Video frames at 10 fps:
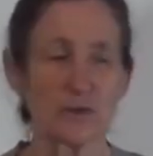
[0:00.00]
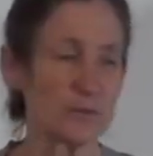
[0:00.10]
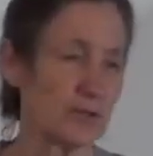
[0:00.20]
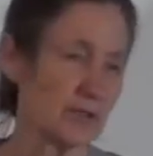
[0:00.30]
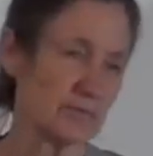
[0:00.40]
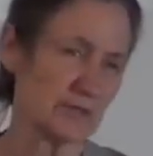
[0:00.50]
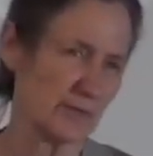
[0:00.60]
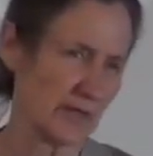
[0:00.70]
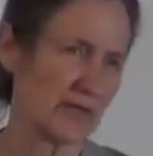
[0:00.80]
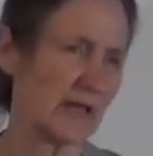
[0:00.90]
We'd put him to
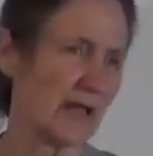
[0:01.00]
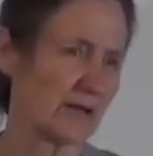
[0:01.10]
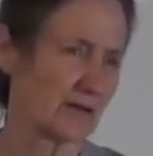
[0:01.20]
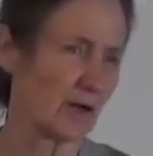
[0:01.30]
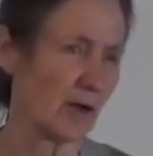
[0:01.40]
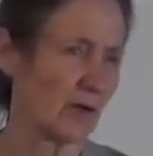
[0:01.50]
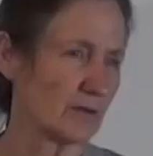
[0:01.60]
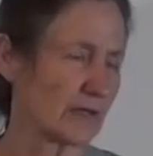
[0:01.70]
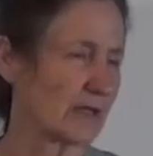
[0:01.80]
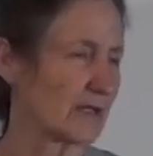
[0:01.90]
bed, he had a
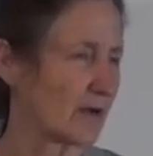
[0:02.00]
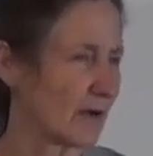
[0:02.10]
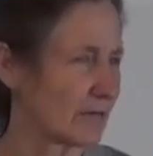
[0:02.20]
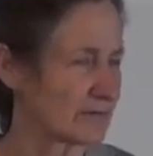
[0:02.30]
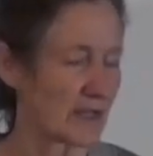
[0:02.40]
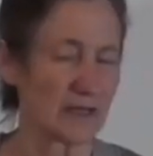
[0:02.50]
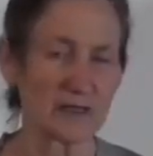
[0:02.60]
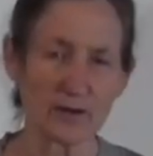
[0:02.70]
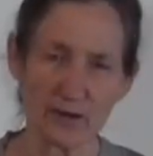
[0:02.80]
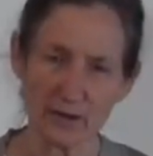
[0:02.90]
cold and he coughed and
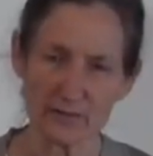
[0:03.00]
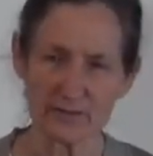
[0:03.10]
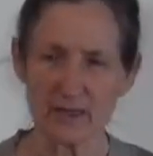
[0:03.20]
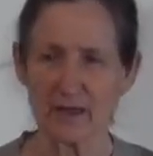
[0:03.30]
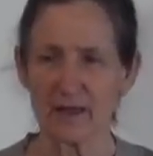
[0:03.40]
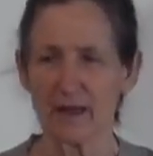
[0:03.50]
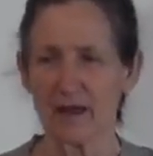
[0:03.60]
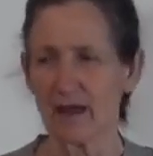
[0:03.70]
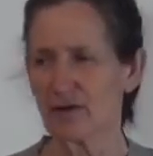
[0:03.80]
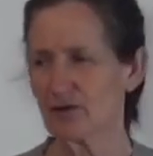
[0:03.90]
he coughed.
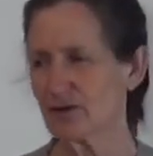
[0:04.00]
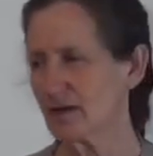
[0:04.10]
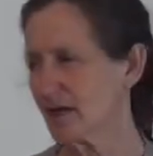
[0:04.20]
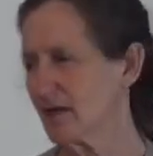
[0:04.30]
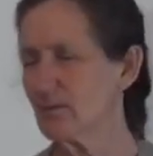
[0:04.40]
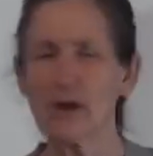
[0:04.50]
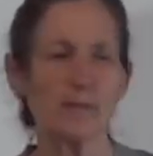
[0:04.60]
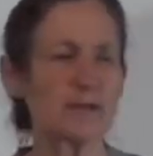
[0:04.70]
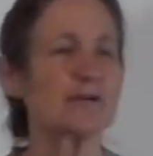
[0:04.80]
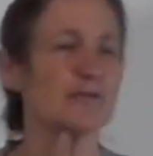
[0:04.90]
And you think any
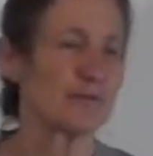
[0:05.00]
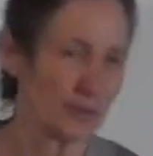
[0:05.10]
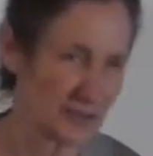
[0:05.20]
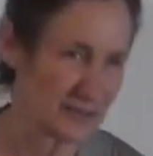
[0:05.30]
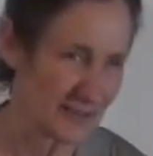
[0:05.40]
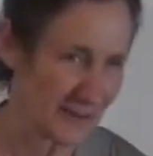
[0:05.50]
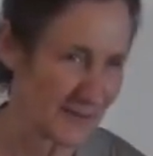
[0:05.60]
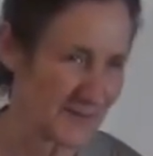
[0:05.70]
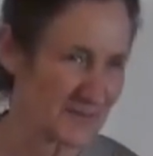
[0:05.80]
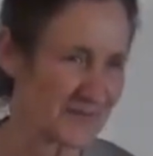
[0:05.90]
moment he'll fall asleep.
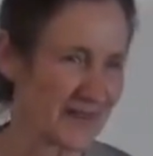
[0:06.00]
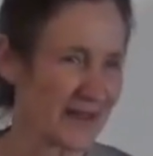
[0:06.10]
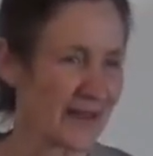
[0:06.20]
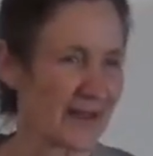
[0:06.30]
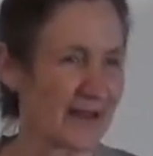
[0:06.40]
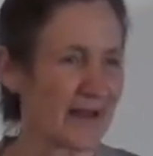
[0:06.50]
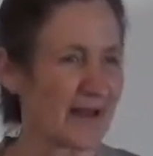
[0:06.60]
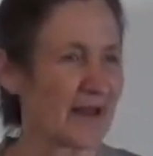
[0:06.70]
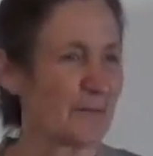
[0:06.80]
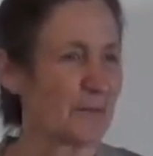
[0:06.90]

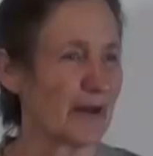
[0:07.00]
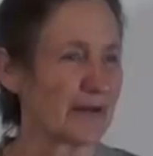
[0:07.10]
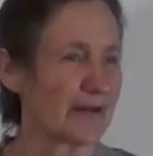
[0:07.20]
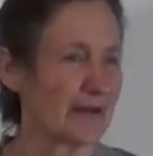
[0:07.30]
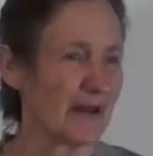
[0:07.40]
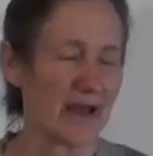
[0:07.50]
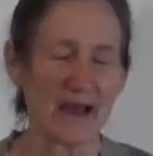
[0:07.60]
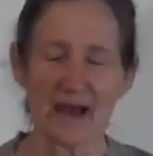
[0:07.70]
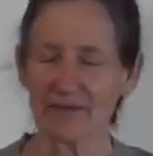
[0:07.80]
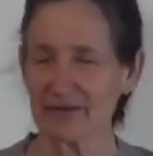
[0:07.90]
But an,
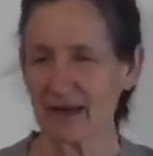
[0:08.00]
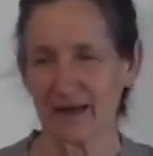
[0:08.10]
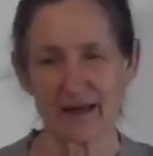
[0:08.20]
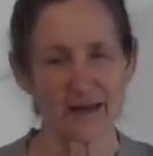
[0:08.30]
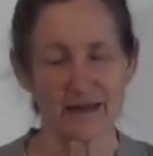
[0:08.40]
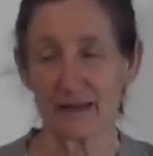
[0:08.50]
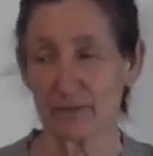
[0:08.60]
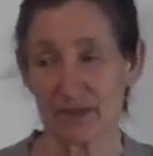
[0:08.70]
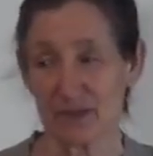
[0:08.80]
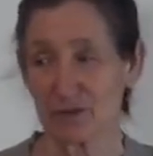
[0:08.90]
half an hour later, he
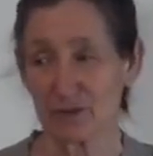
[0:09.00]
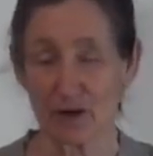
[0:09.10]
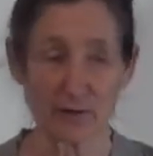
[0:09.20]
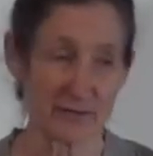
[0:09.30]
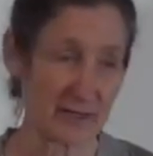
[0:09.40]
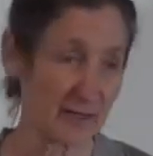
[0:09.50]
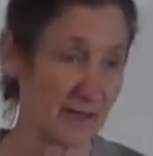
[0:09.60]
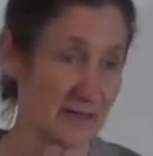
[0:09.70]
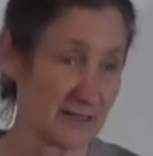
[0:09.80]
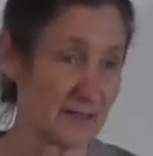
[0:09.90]
was still coughing. And
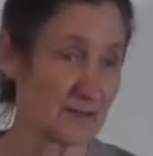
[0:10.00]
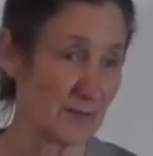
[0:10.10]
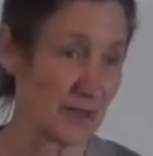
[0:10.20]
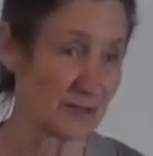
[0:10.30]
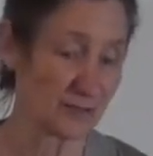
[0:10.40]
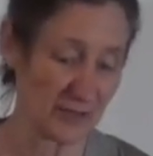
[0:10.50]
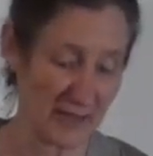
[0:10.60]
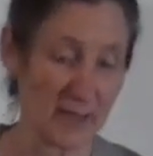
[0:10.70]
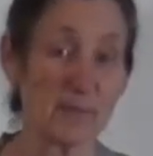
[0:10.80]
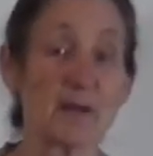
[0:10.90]
I said to my daughter,
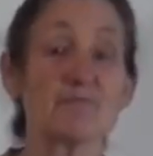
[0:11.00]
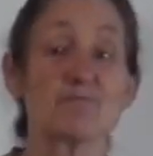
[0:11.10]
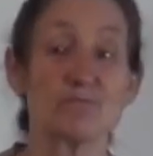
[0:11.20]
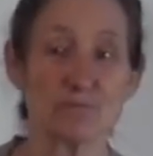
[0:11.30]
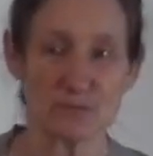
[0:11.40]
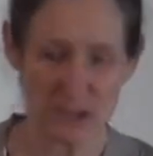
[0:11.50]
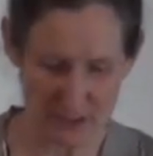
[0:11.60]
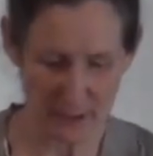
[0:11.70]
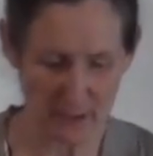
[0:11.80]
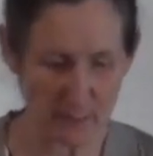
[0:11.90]
Emma,
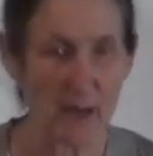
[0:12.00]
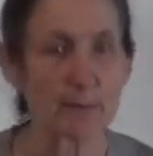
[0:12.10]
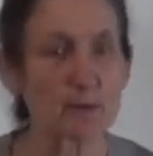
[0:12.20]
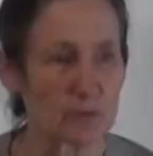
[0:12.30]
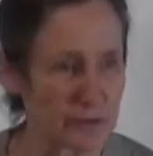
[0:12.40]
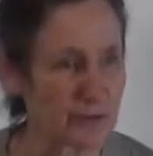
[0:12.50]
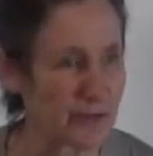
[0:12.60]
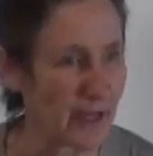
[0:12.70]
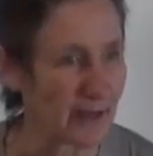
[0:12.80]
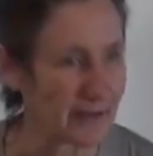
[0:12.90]
just get him up and we'll do
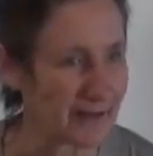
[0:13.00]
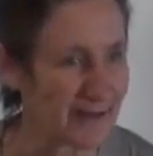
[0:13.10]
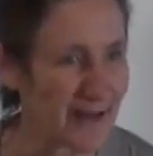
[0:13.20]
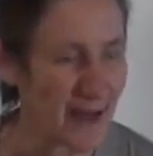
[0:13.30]
the onion.